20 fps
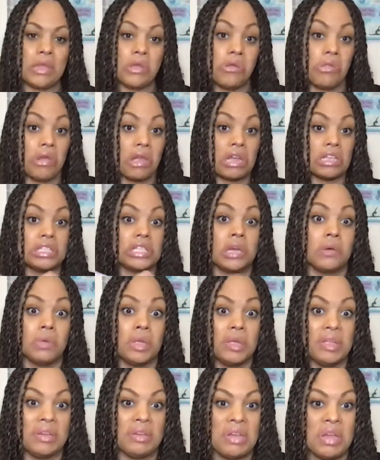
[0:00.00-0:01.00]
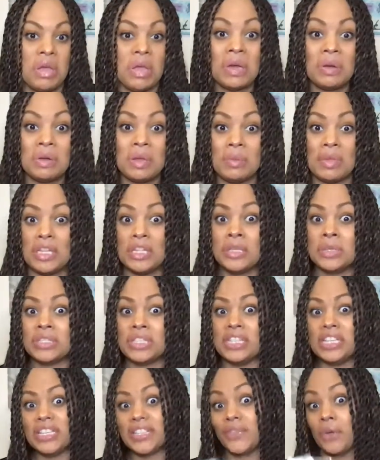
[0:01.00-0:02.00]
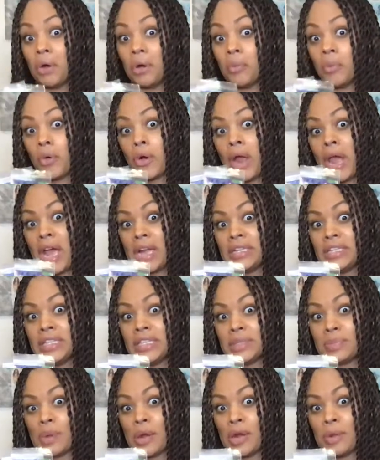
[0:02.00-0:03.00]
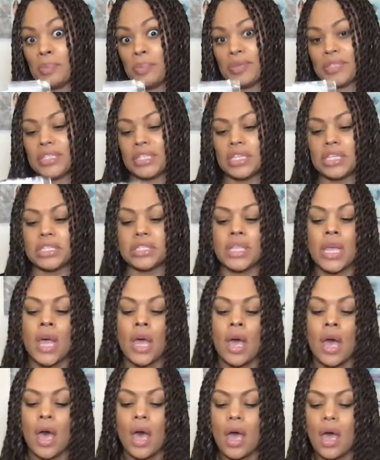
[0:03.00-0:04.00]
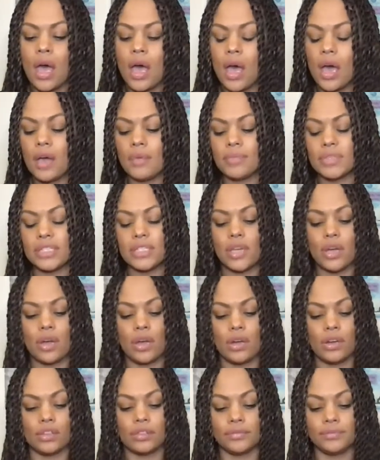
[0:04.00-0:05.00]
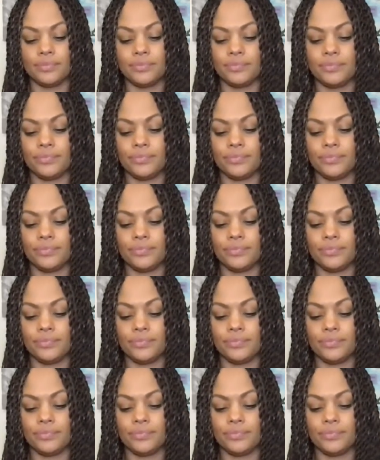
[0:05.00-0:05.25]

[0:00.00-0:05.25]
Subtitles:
like I said, we've been using these for practice purposes. So